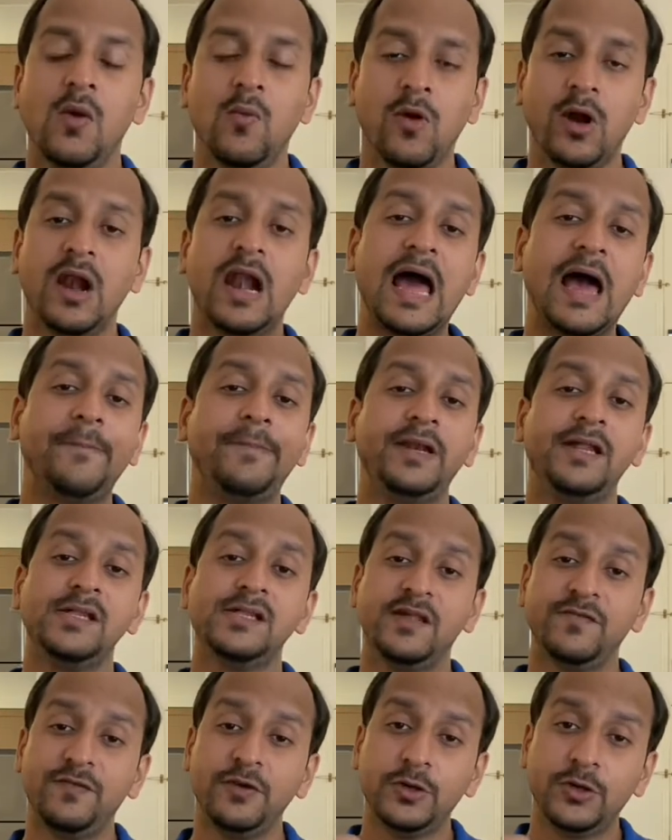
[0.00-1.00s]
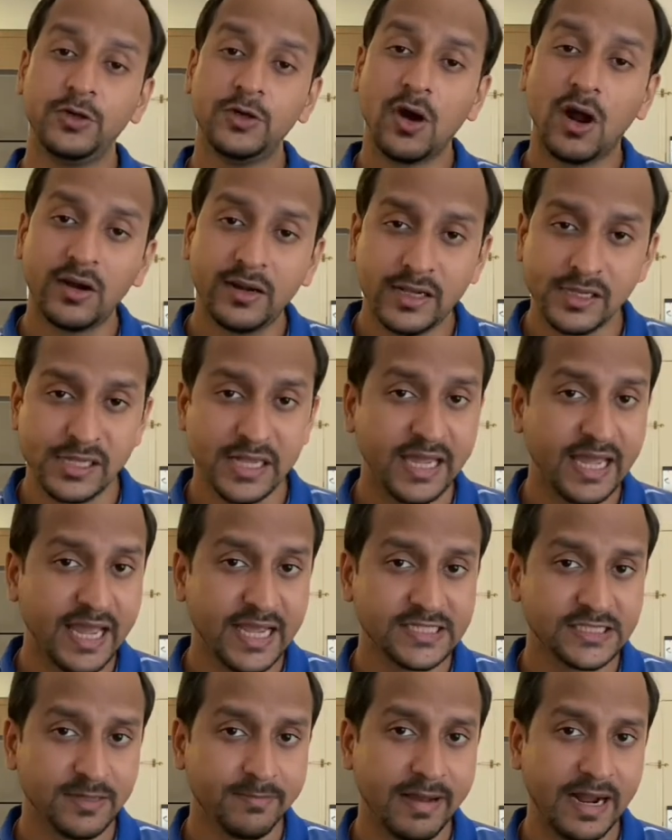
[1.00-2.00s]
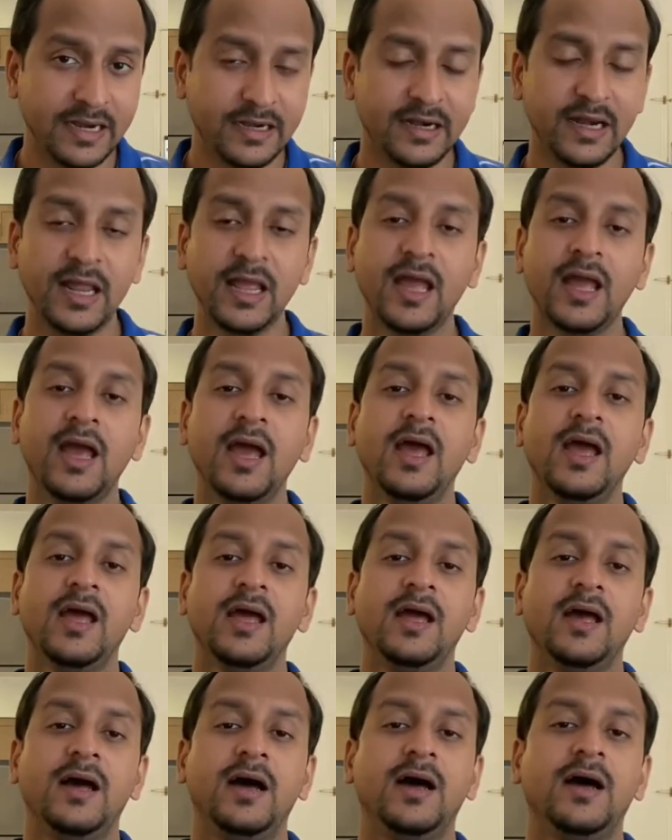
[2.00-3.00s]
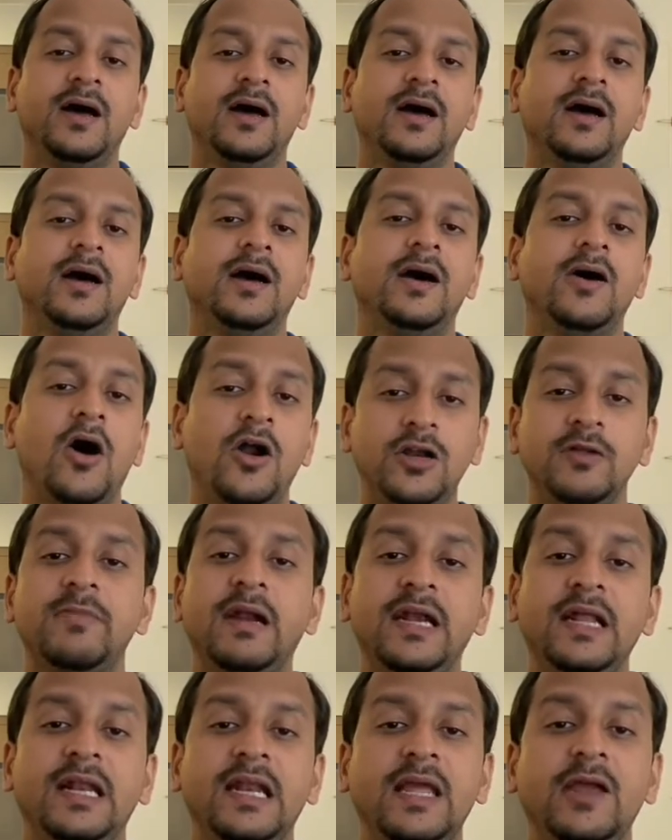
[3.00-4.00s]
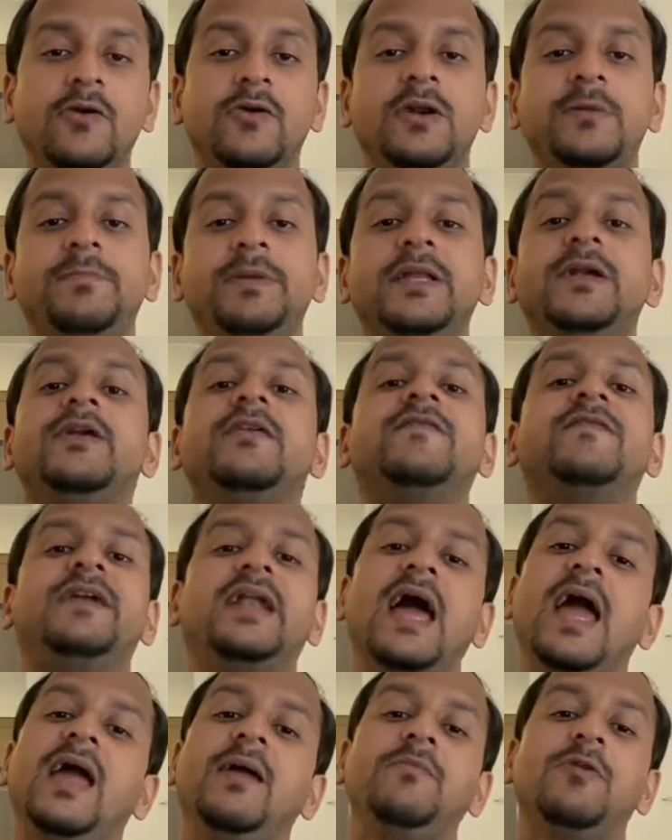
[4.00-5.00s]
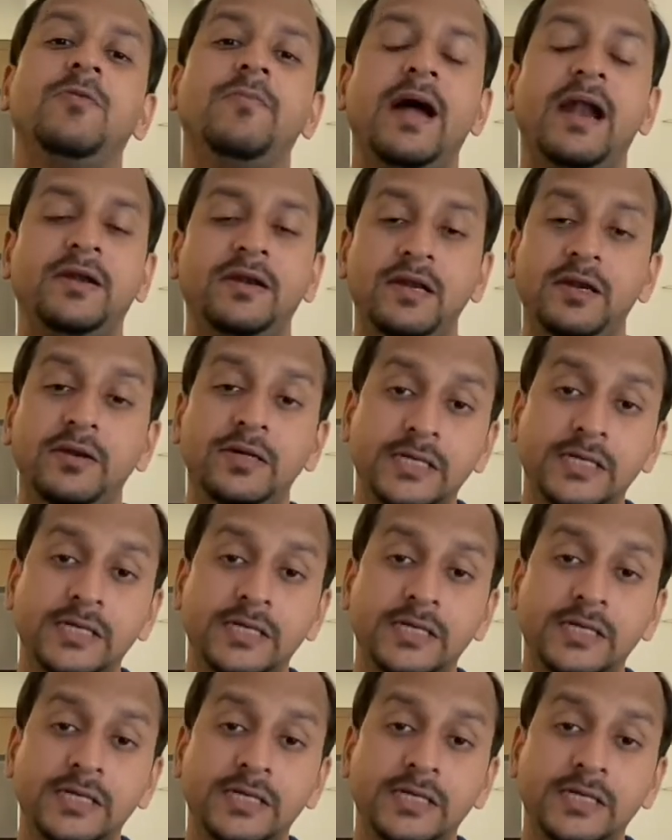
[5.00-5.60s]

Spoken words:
What will happen is, if you do not disengage the battery, automatically over a period of time your battery will